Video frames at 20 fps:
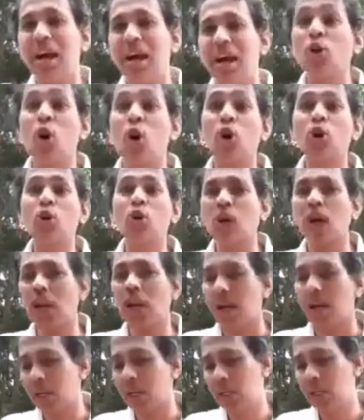Don't Google.
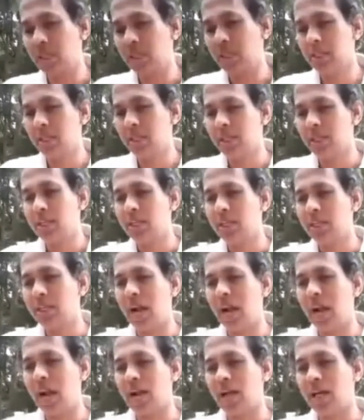Huh?
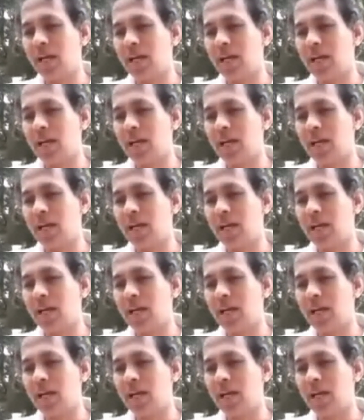yeah.